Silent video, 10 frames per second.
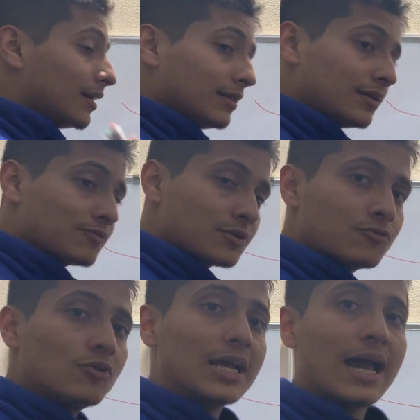this was
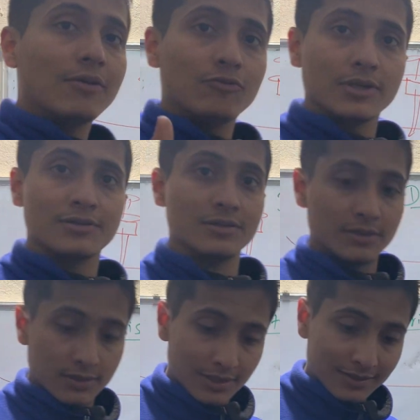what I wanted to
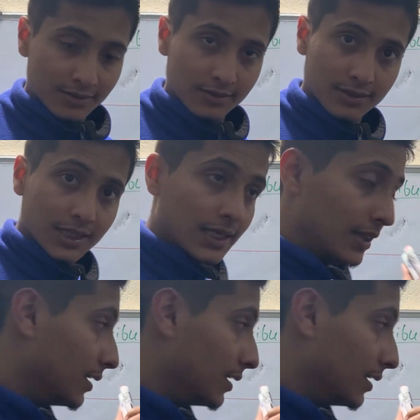discuss in